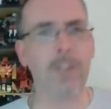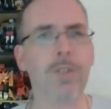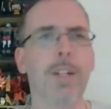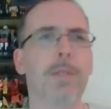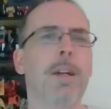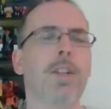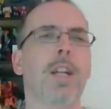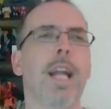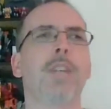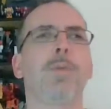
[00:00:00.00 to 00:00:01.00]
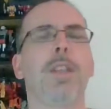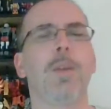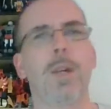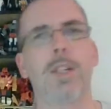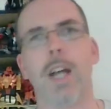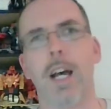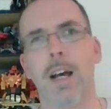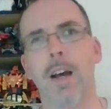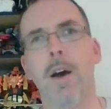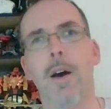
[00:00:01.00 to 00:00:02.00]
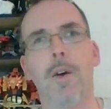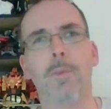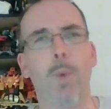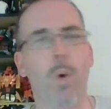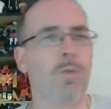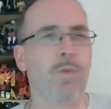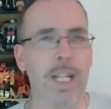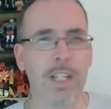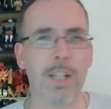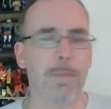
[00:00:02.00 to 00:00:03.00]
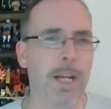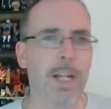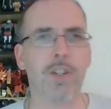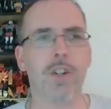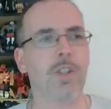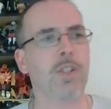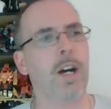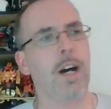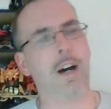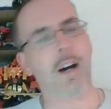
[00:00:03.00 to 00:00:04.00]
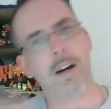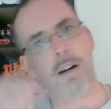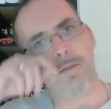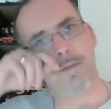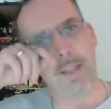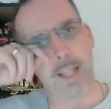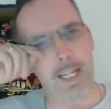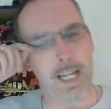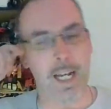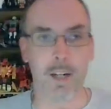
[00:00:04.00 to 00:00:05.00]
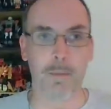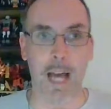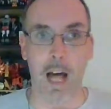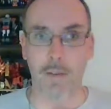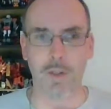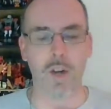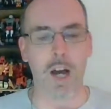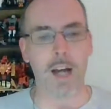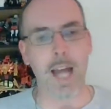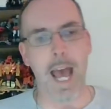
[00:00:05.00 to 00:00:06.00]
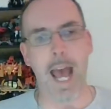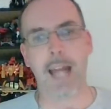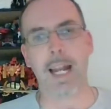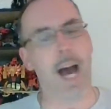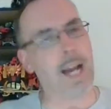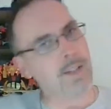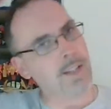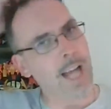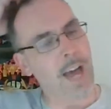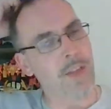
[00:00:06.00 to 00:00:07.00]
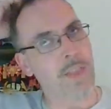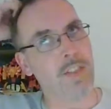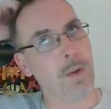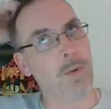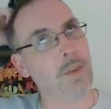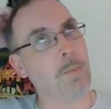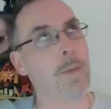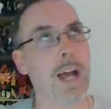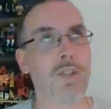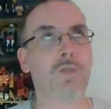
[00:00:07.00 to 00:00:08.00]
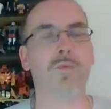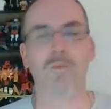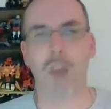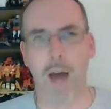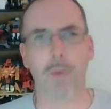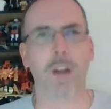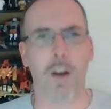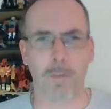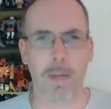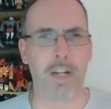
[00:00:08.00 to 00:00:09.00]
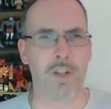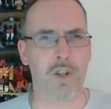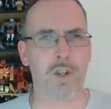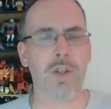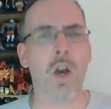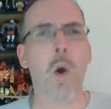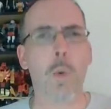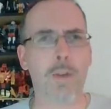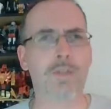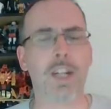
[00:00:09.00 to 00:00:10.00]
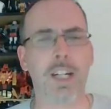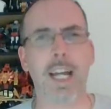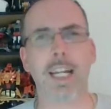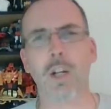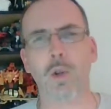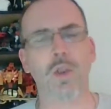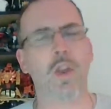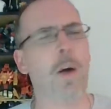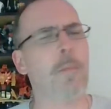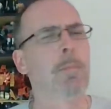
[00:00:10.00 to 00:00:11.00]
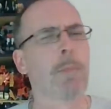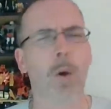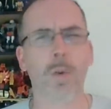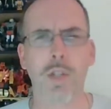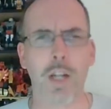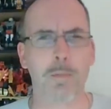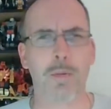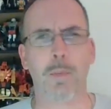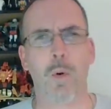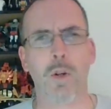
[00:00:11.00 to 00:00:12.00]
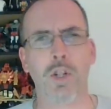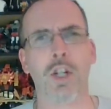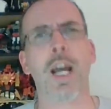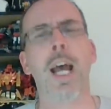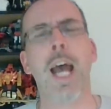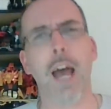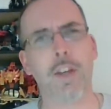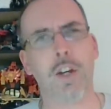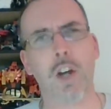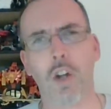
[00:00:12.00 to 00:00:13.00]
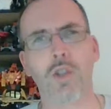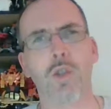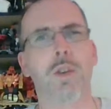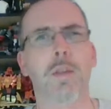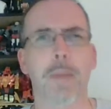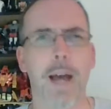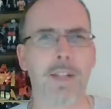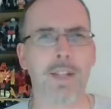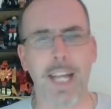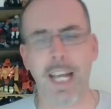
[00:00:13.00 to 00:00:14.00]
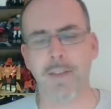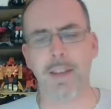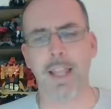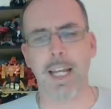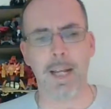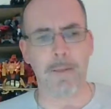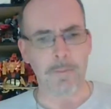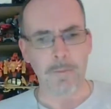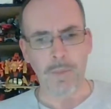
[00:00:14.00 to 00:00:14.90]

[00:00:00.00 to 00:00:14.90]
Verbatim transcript: also didn't mention last week that we saw more recent pictures of the Kingdom Galvatron, and honestly, I thought they were the best round of pictures we've seen yet. He looked the most in proportion, and the colors looked the best. Even the